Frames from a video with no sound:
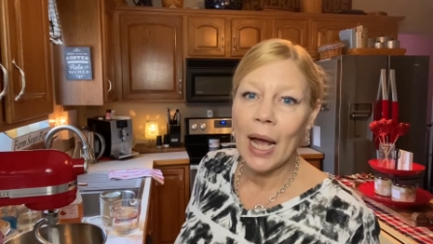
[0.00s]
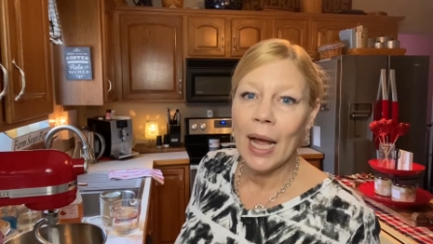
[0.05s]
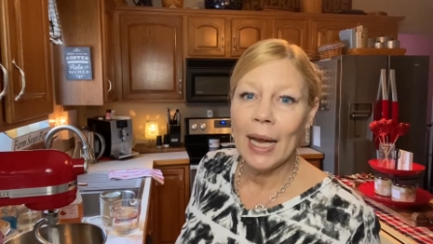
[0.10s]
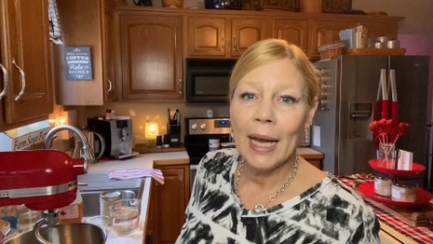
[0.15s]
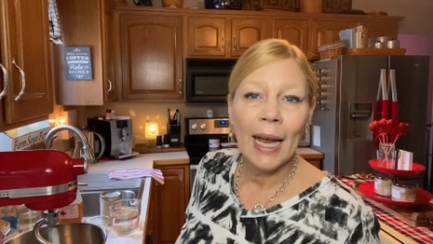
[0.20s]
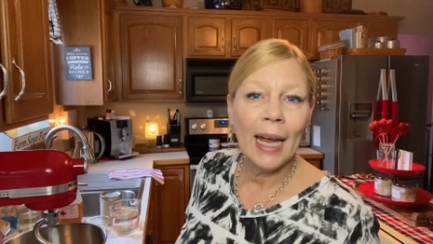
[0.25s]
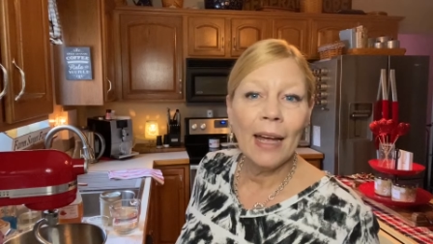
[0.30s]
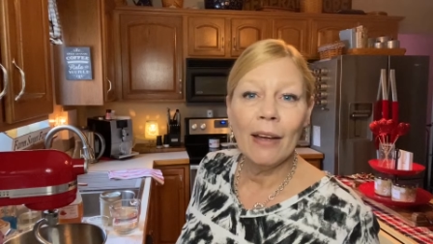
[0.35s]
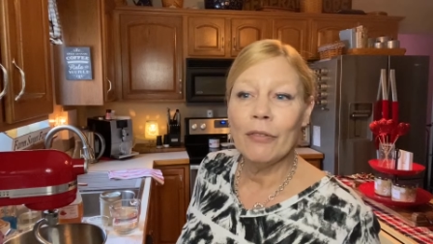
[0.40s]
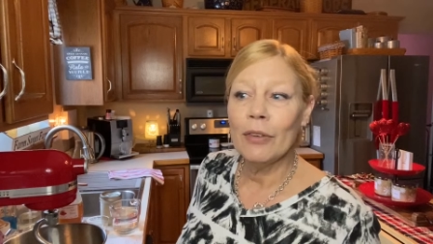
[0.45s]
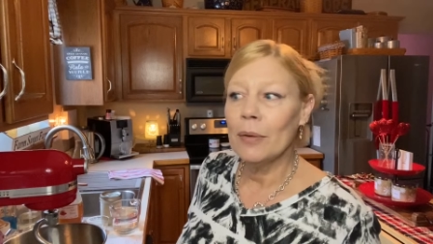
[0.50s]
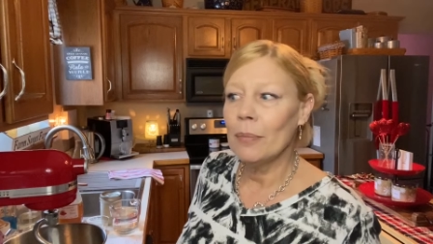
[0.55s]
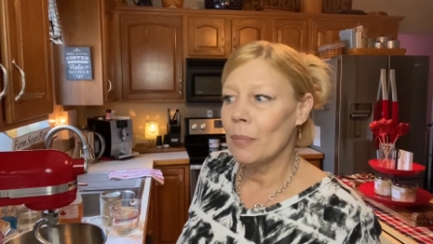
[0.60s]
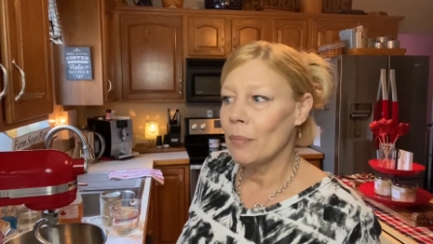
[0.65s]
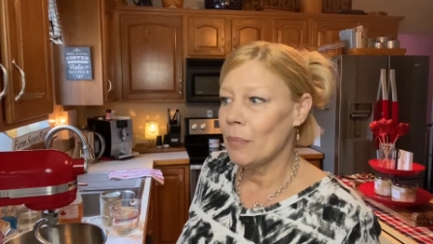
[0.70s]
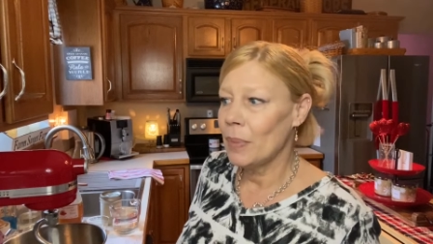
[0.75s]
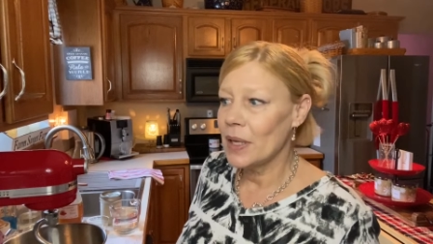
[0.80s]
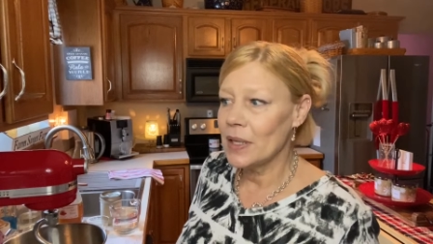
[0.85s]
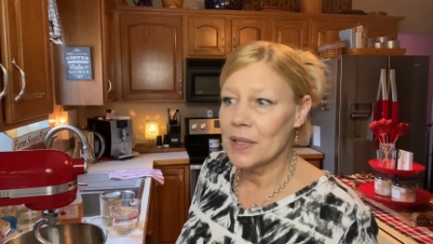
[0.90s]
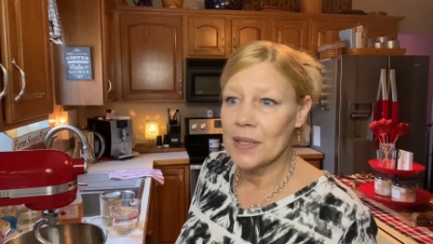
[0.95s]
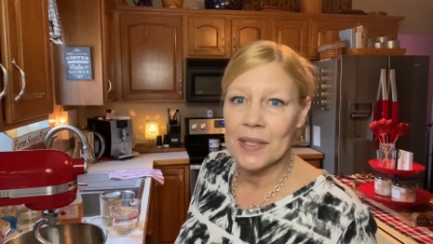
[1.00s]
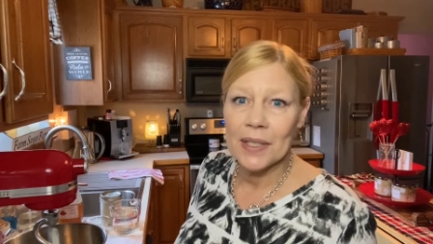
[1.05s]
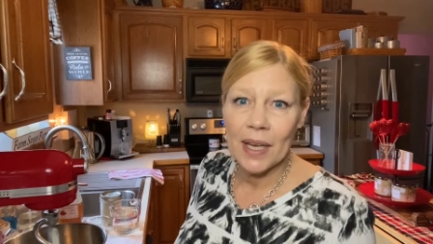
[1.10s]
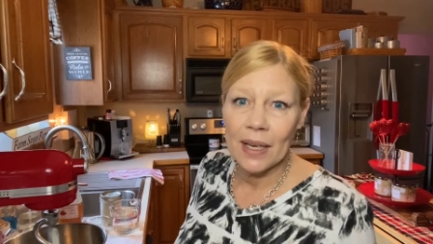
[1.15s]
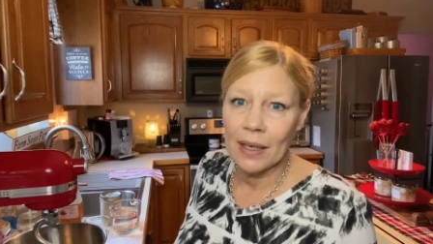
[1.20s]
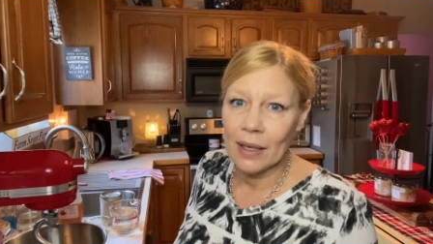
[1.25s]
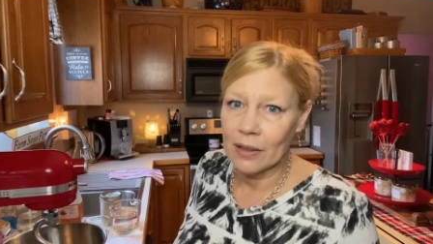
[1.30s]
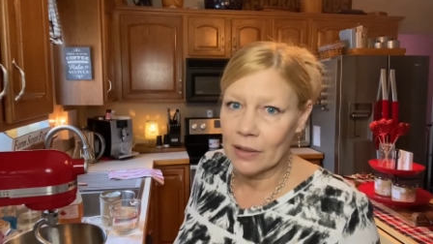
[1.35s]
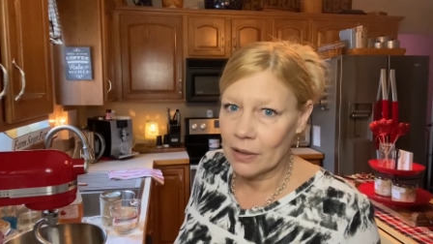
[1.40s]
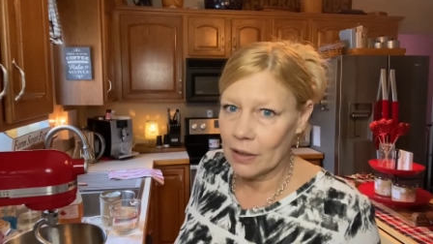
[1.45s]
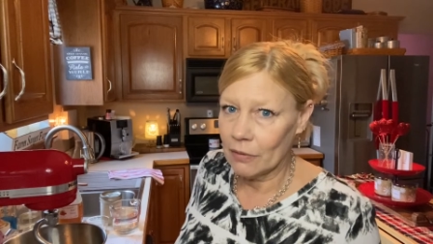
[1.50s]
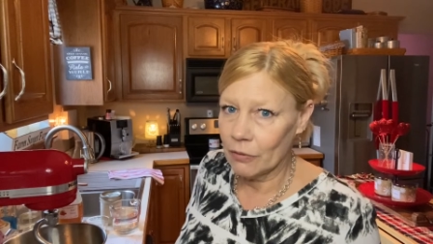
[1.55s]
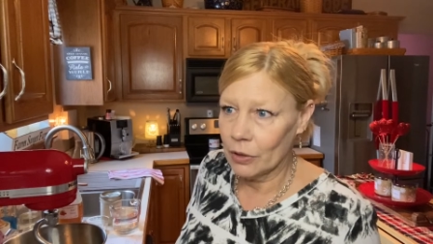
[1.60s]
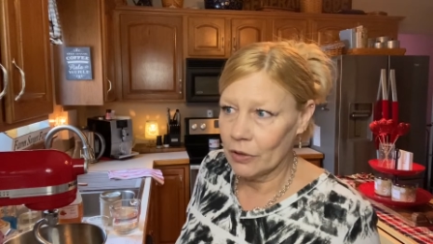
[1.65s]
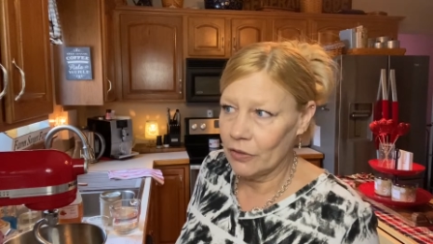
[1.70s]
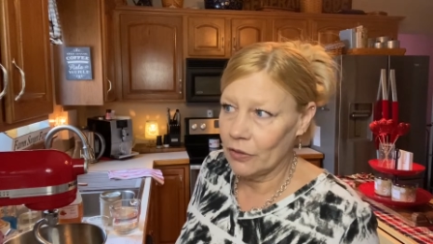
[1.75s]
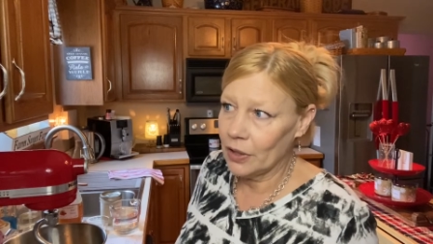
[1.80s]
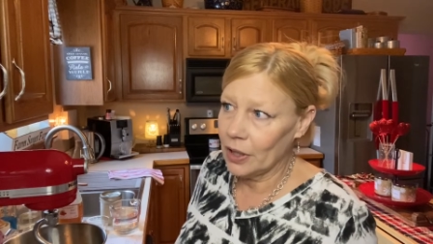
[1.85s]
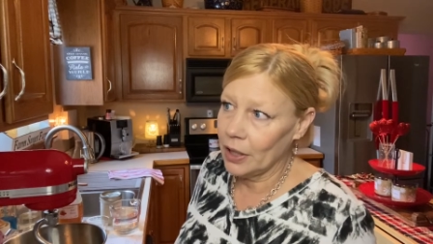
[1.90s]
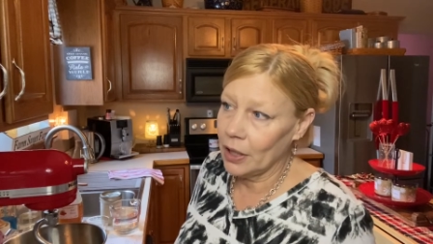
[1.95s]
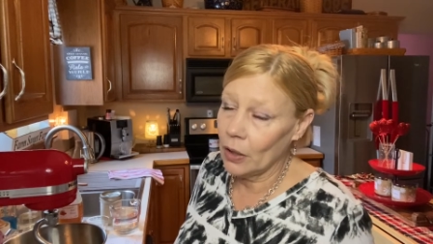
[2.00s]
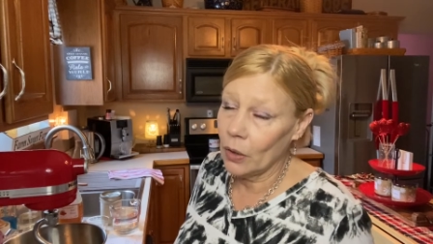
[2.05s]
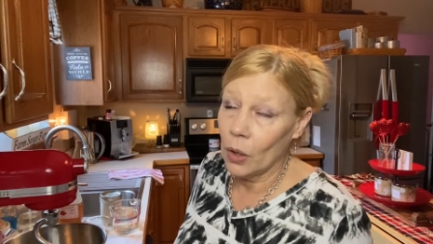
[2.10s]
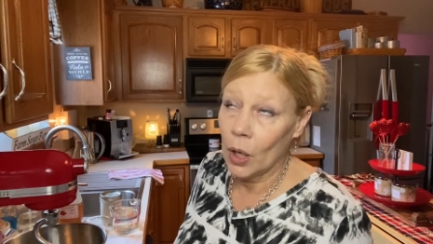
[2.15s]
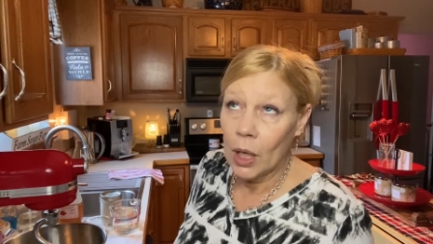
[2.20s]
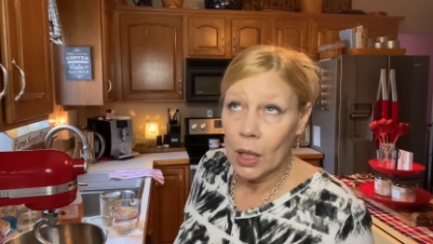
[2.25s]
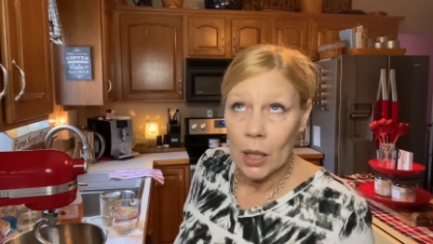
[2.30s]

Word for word: I haven't been saying on every video,